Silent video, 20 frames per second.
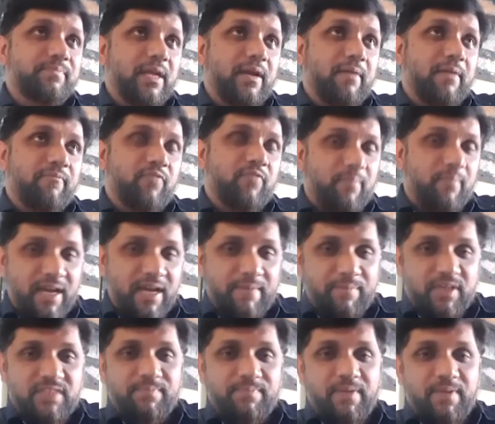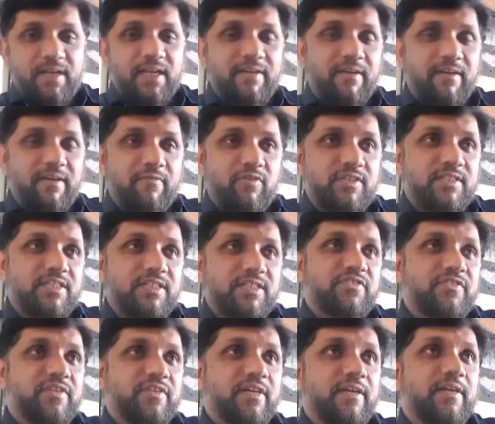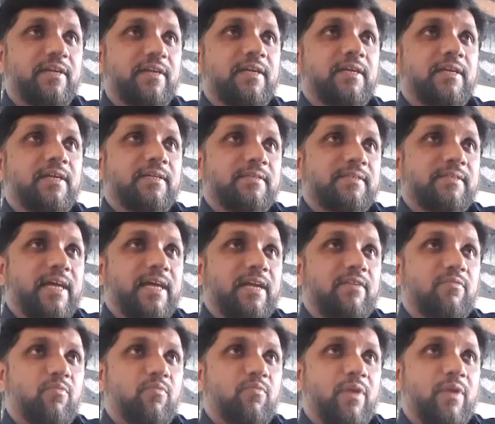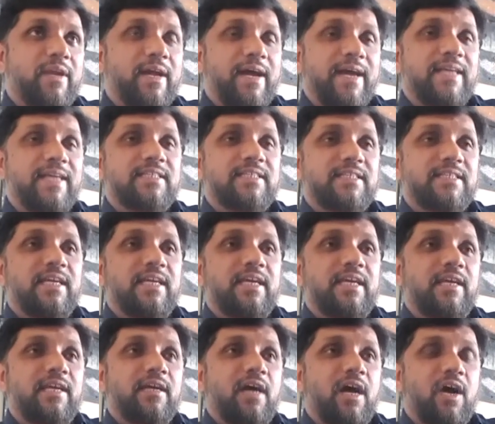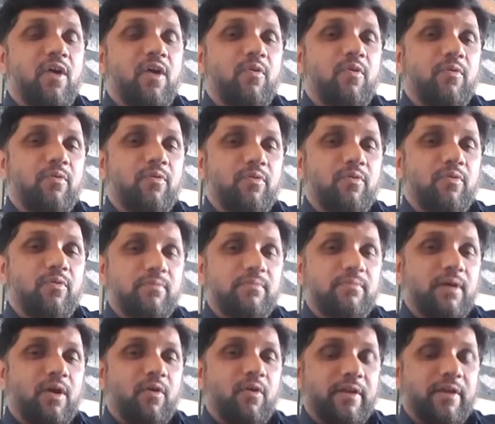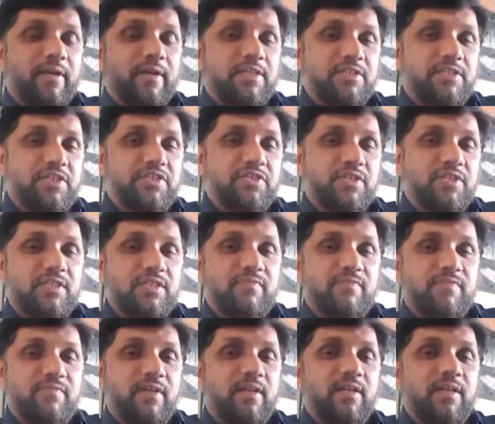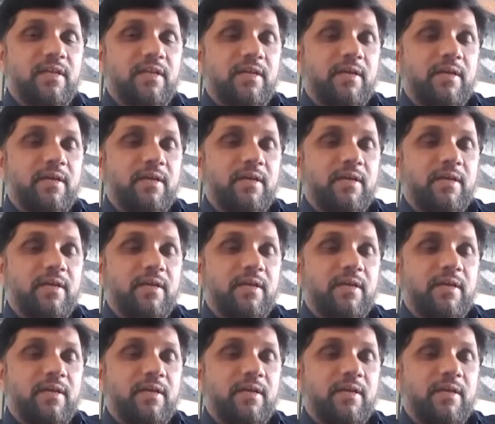from my perspective, I would just share that what I see, how organizations will